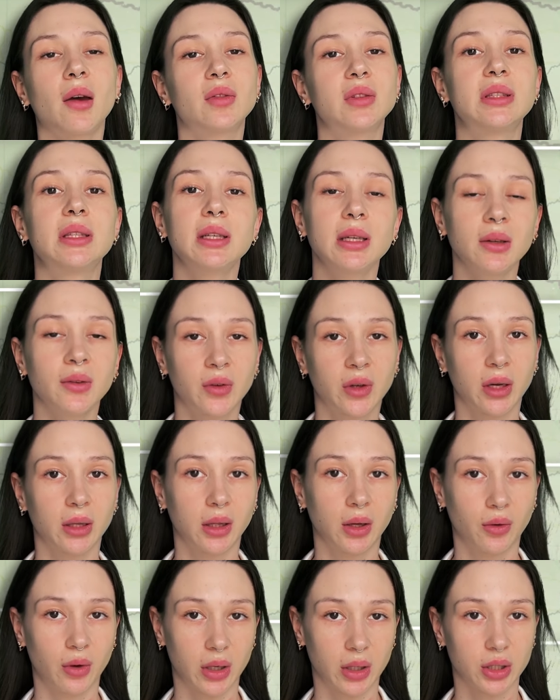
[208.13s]
Avdiivka
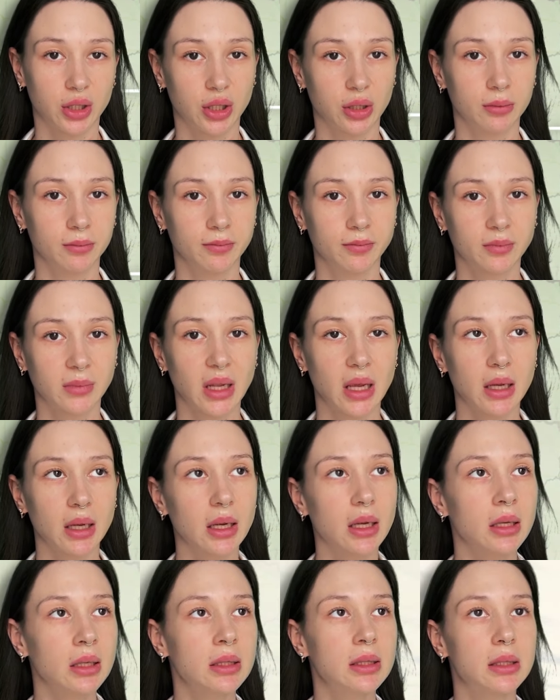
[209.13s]
direction,
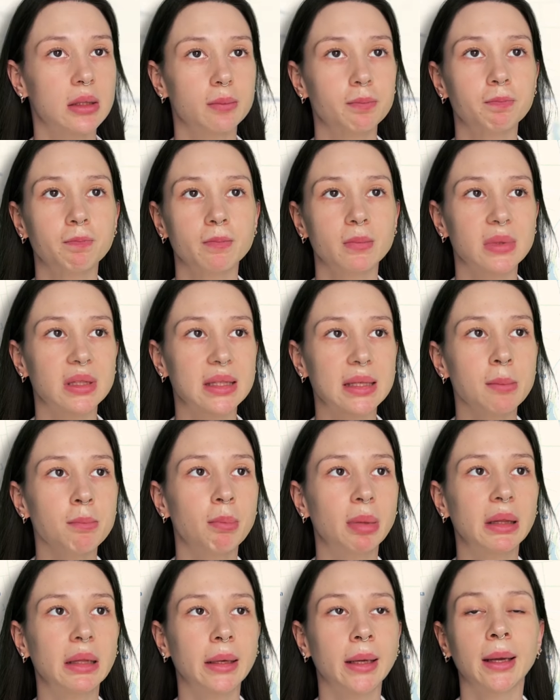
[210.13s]
it's
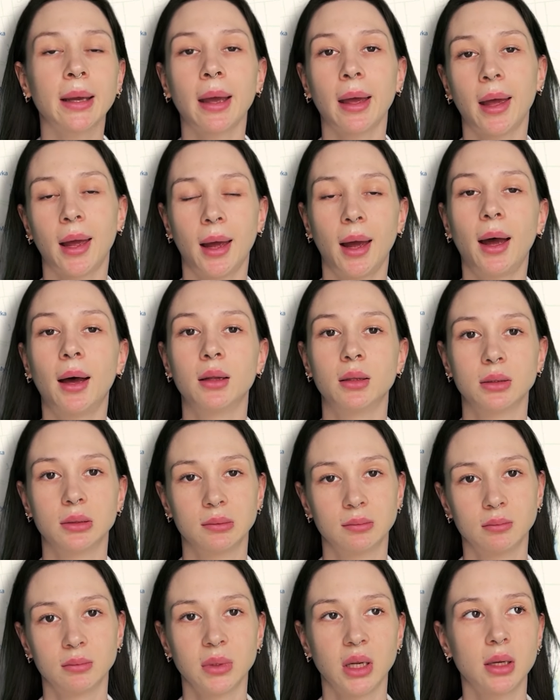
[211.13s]
simply
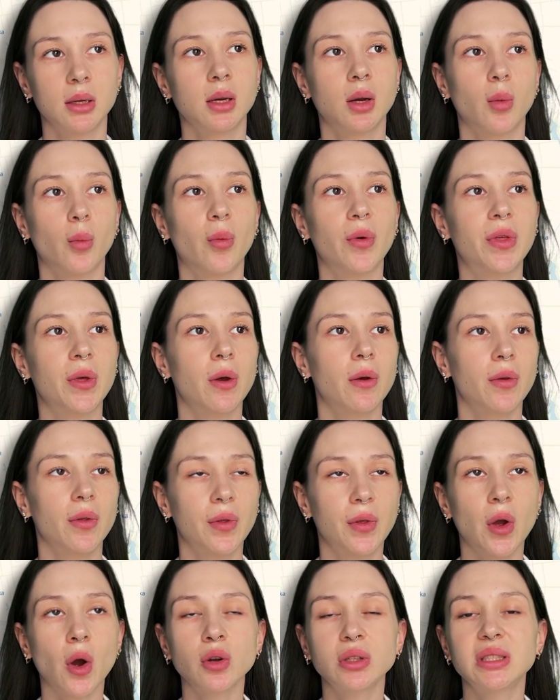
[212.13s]
hell, with
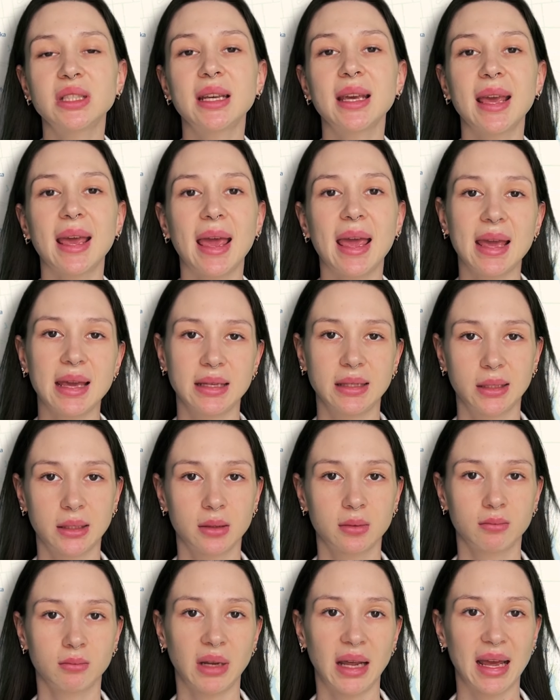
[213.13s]

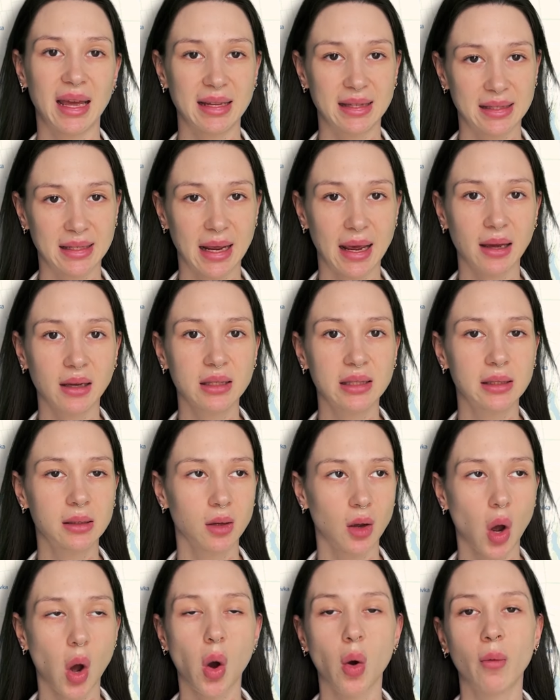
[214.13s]
38 attacks
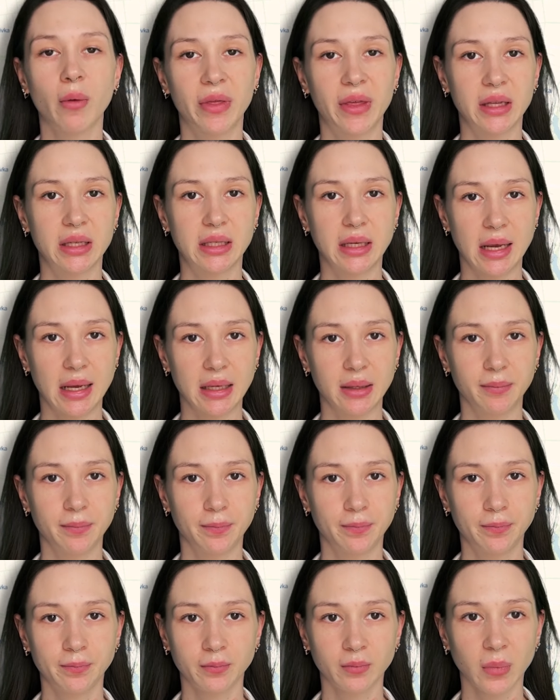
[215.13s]
over the day.
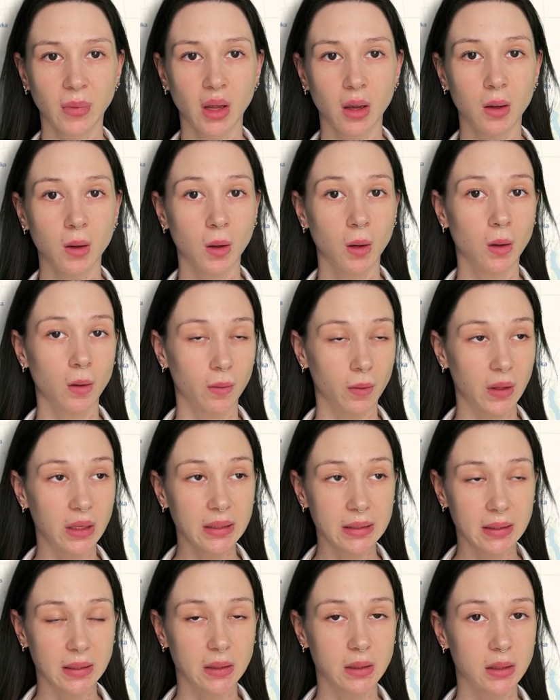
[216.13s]

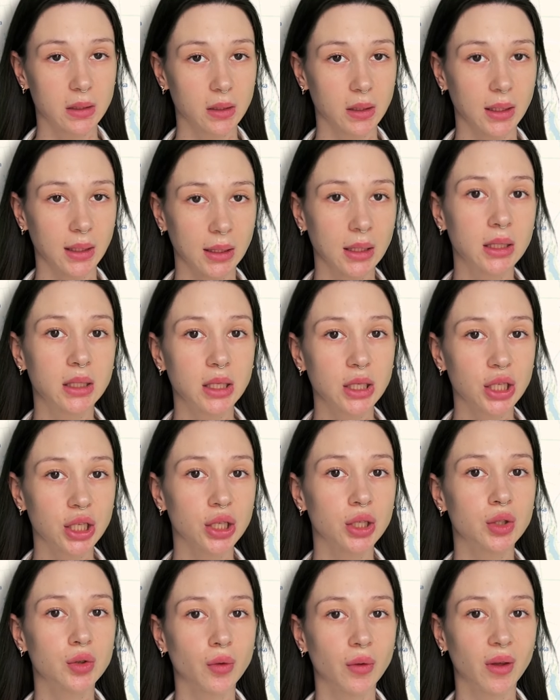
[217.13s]
This is in
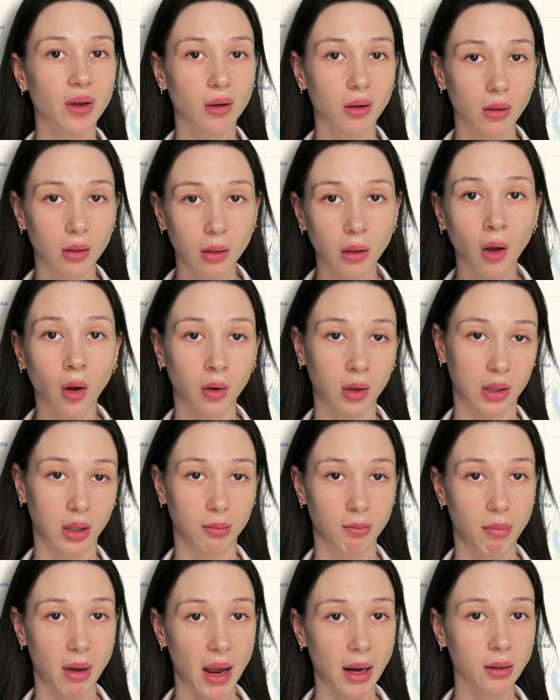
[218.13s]
addition to the
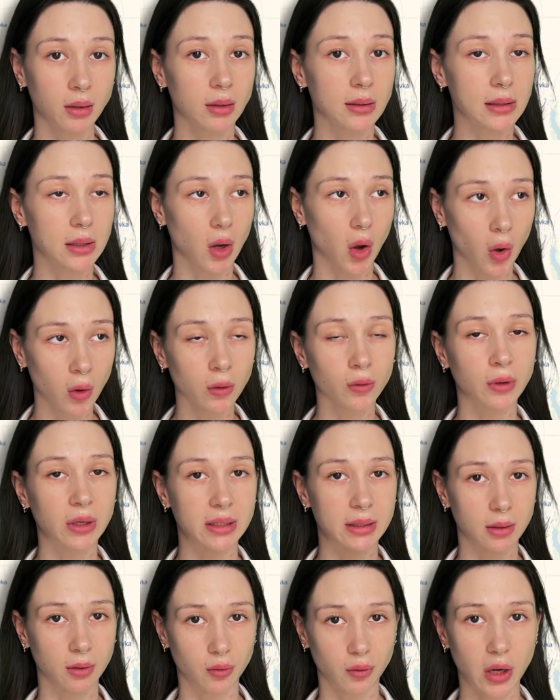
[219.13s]
local battles
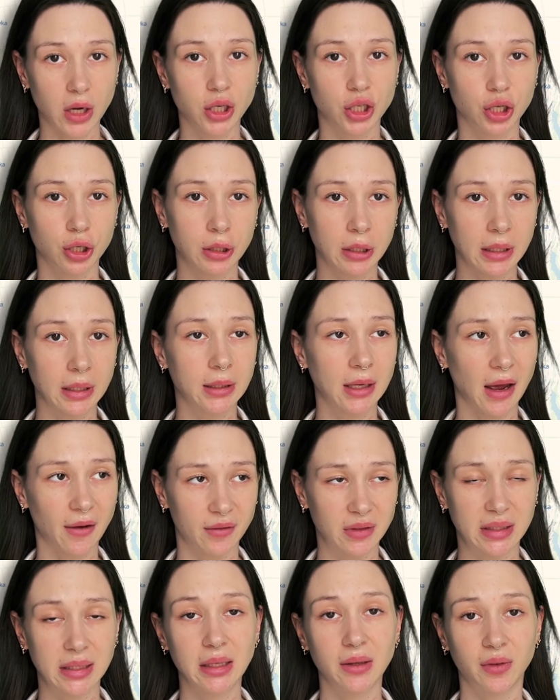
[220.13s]
already raging in
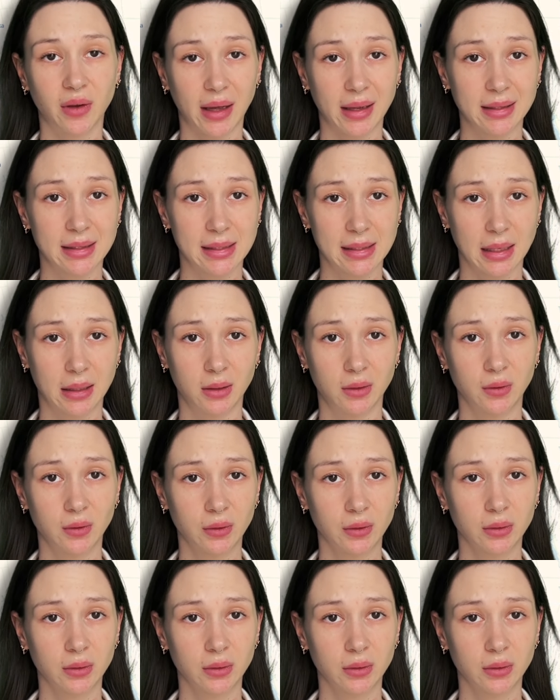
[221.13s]
Avdiivka itself.